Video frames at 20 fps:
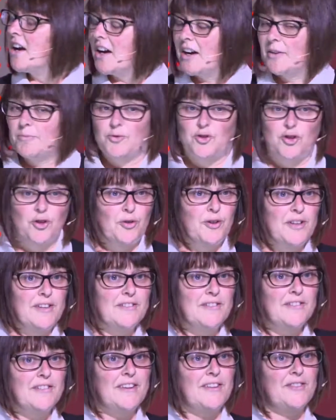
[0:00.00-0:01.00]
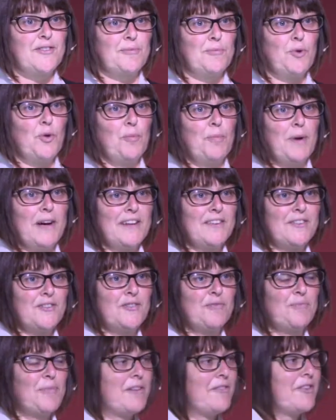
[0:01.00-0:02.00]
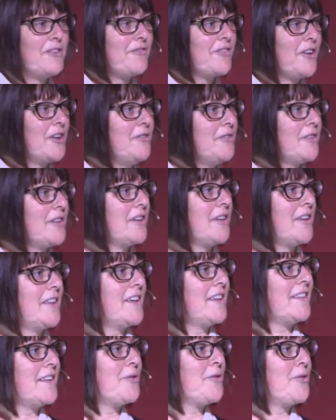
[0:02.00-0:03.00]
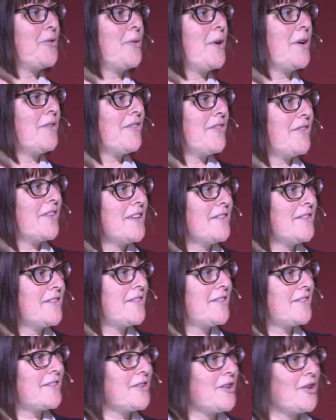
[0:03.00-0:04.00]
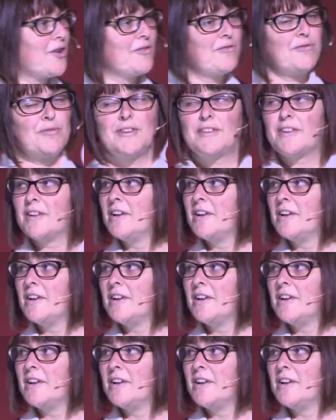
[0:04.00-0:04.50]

joined this small band of merry folk. I think there was 12 of us to start off with,